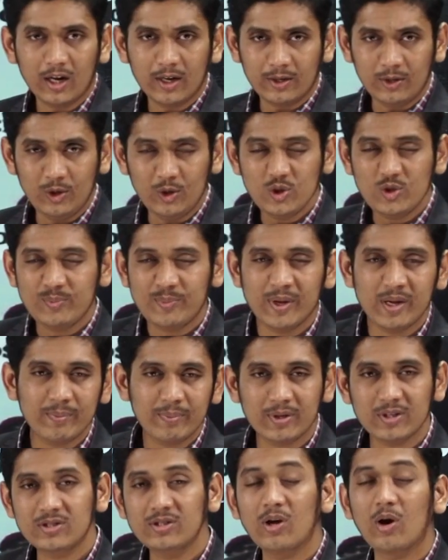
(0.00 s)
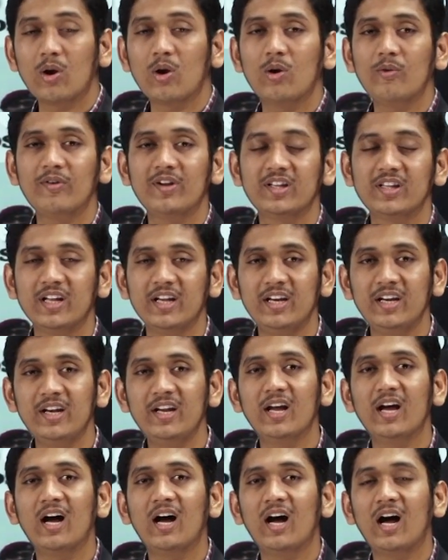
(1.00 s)
newspapers all over the
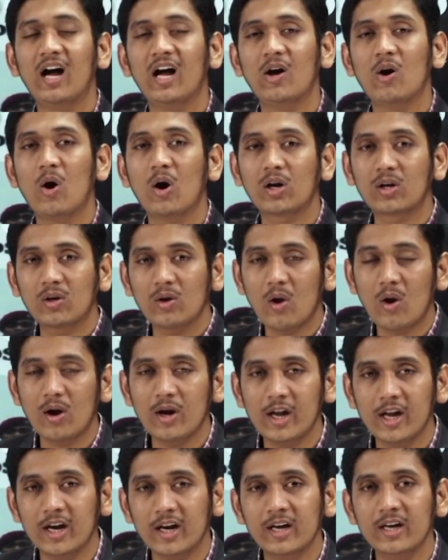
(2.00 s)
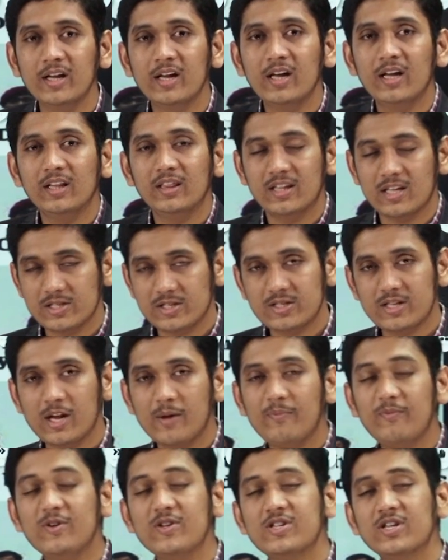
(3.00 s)
India have applauded the
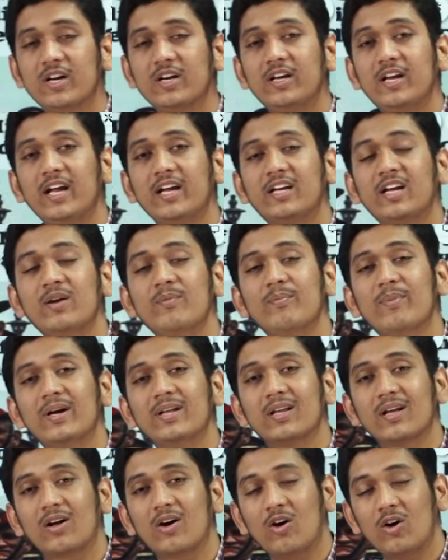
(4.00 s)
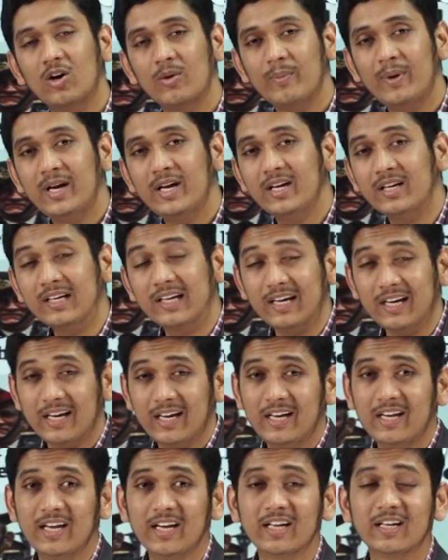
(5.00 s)
step which are taken by the government in
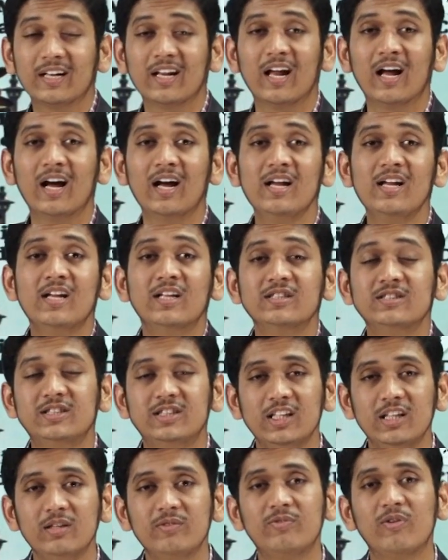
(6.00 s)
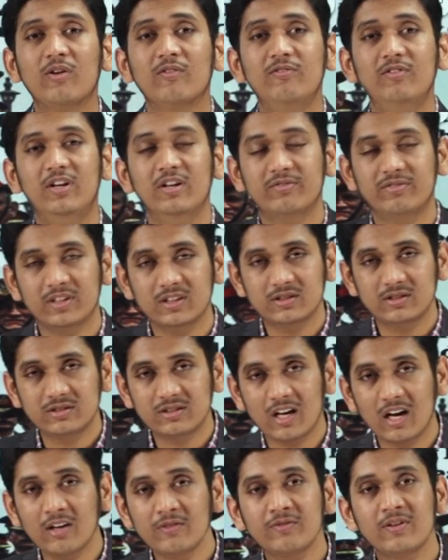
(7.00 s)
creating the Chief of Defence
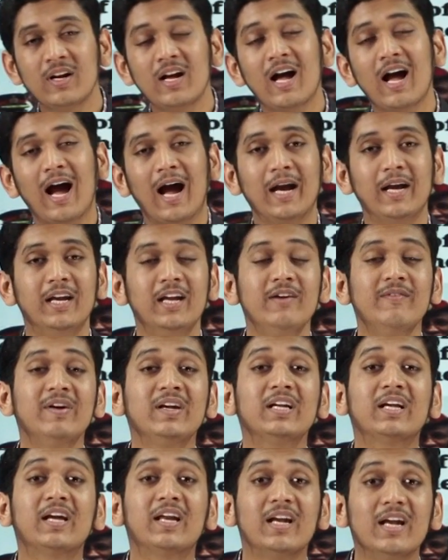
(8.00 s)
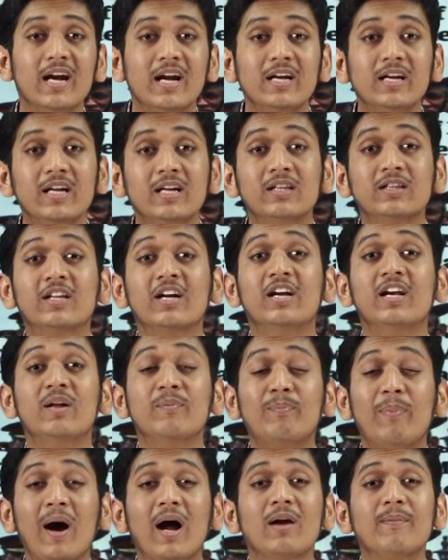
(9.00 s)
Staff and even creating the
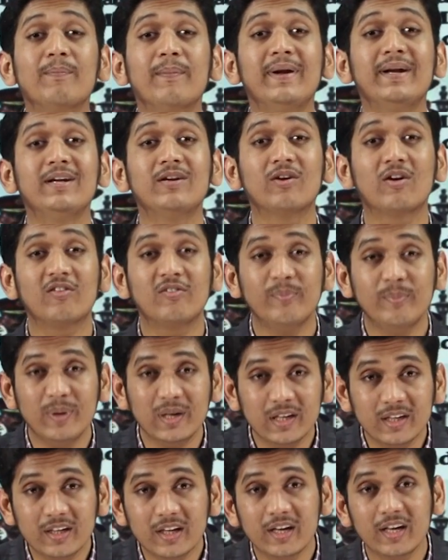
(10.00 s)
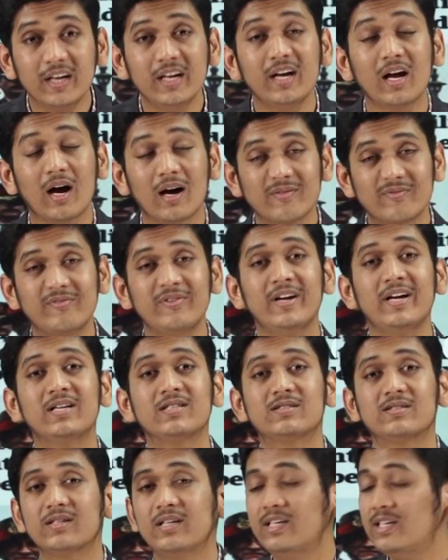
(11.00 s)
Department of Military
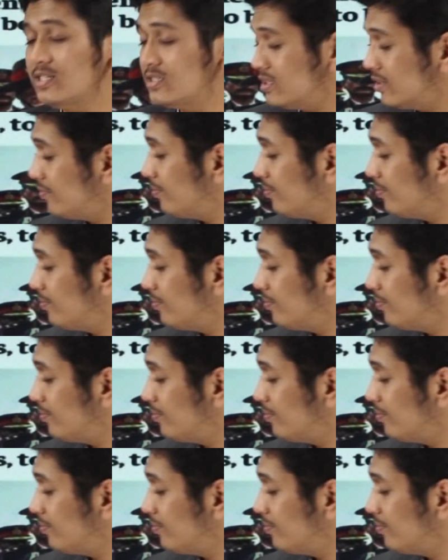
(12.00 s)
Affairs. It is a